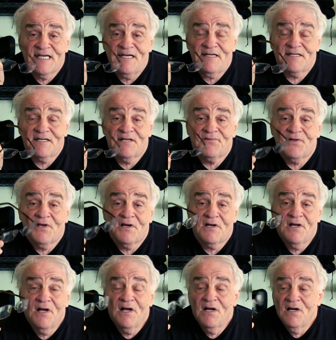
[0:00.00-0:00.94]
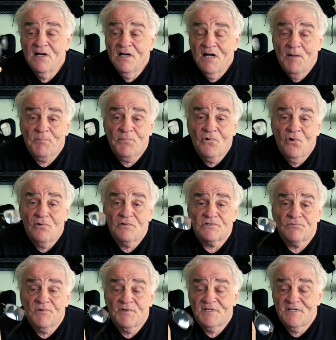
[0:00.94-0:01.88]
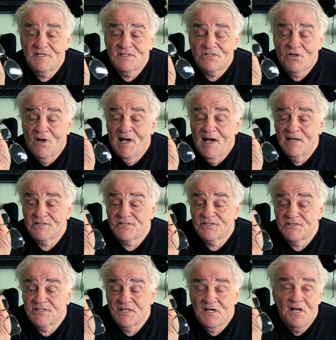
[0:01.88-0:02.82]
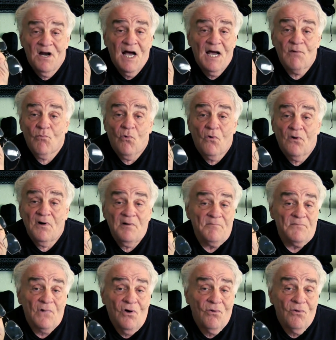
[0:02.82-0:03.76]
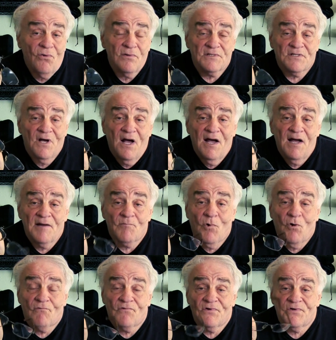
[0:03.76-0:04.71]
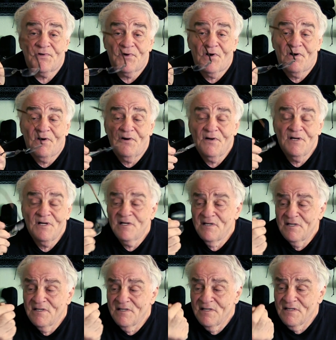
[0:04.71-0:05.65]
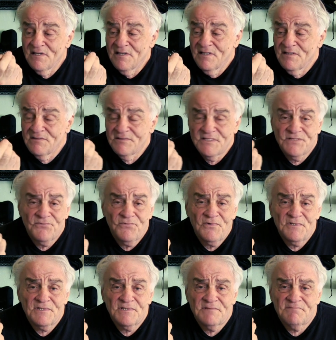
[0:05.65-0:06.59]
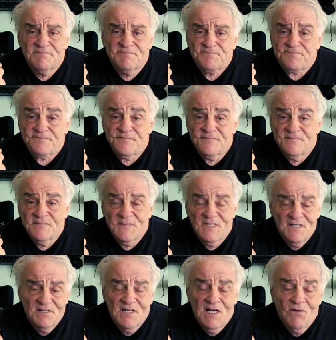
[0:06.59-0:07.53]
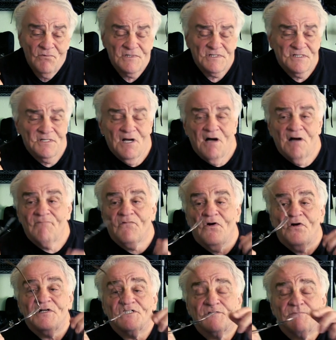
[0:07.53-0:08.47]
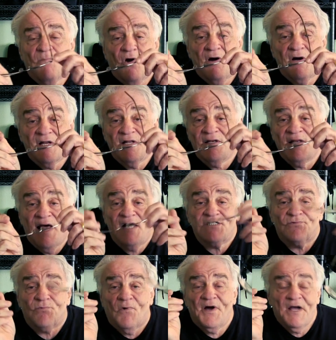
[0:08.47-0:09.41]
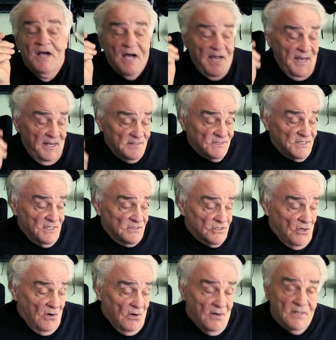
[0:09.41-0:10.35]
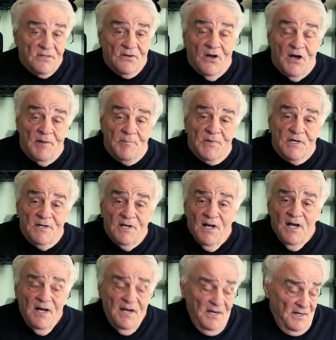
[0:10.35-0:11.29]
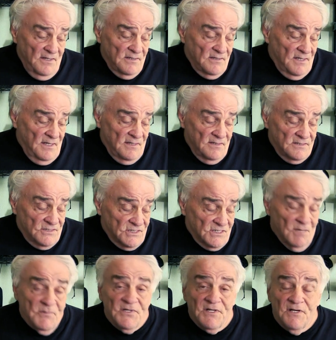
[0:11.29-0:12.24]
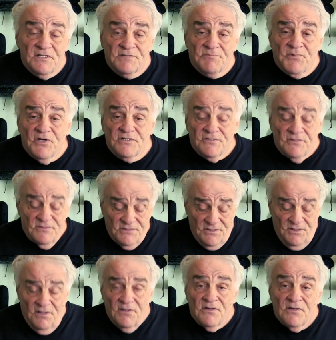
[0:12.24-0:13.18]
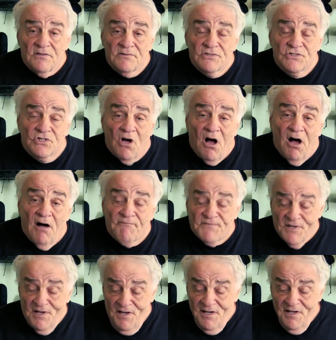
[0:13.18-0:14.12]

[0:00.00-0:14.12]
anything up close with these glasses, and I wore them the whole time over there. It's really Yeah, that was not very smart, and that's why I had such a hard time. And some of these pictures are a little soft.